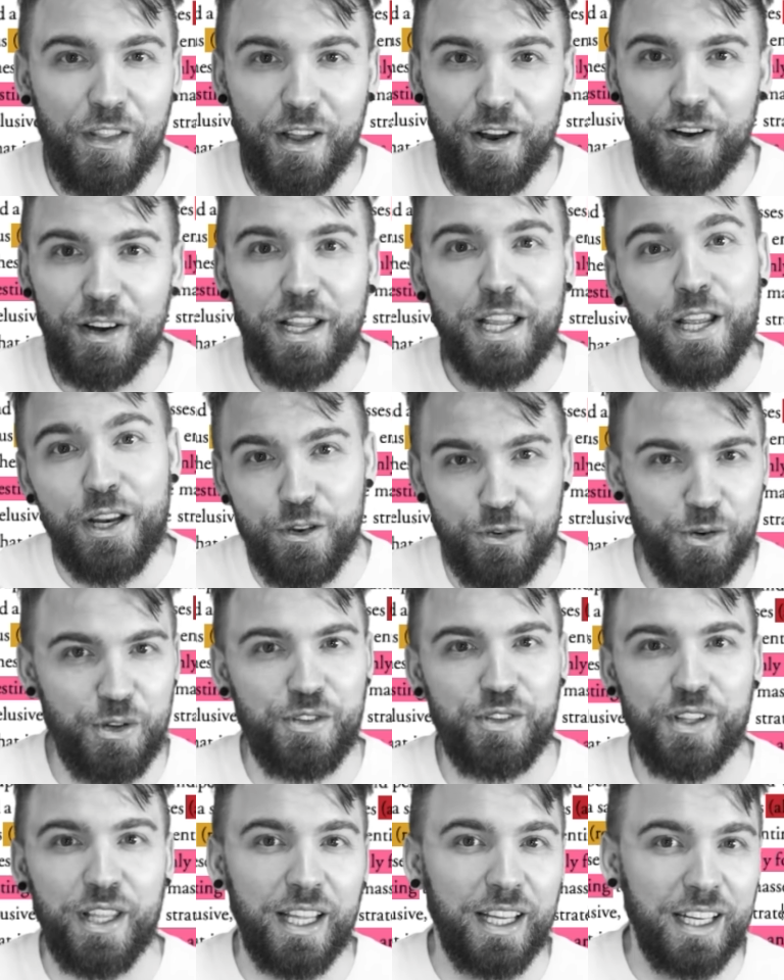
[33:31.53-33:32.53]
their
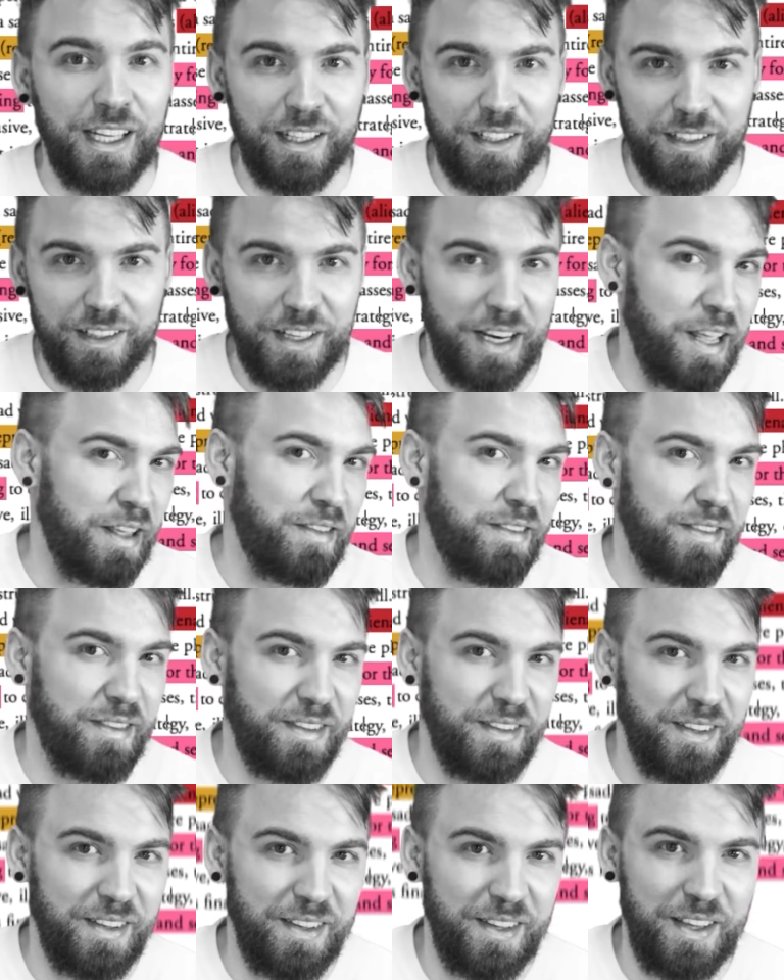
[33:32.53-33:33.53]
interestingness?